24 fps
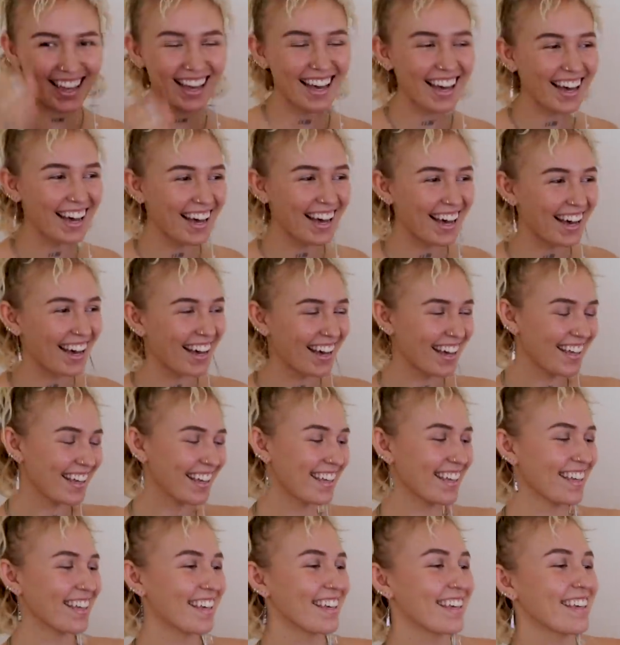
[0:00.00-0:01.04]
yeah,
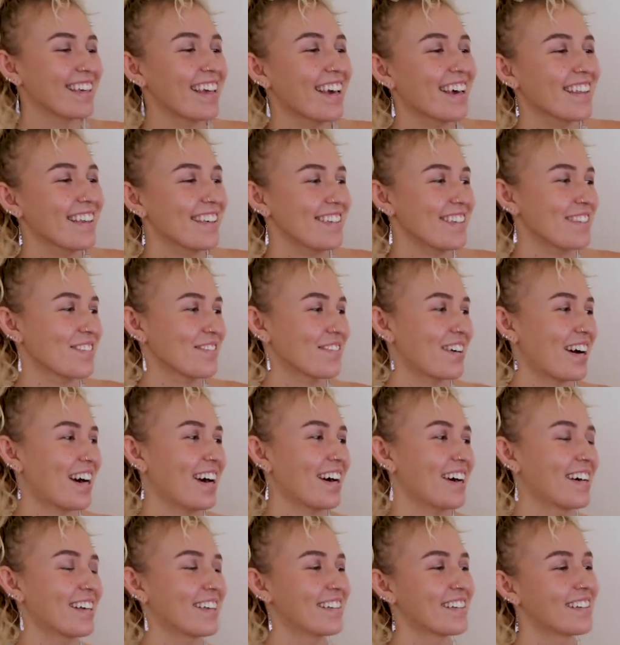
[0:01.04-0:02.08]
this is
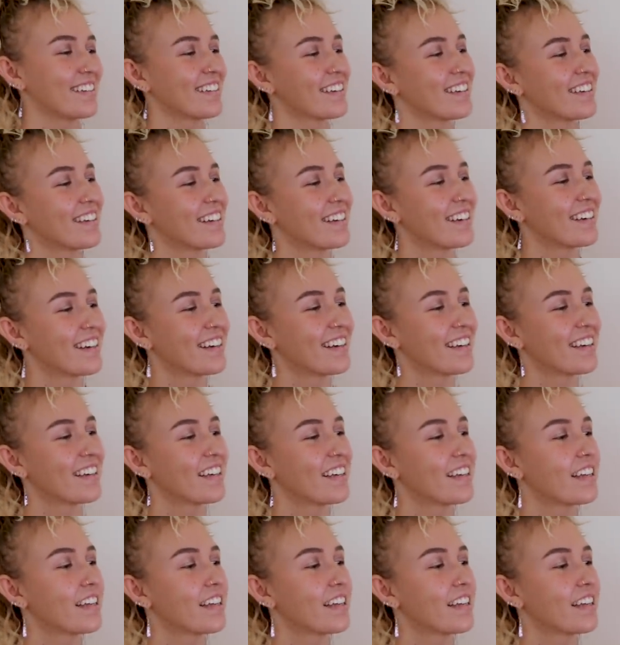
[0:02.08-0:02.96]
wild. Lunch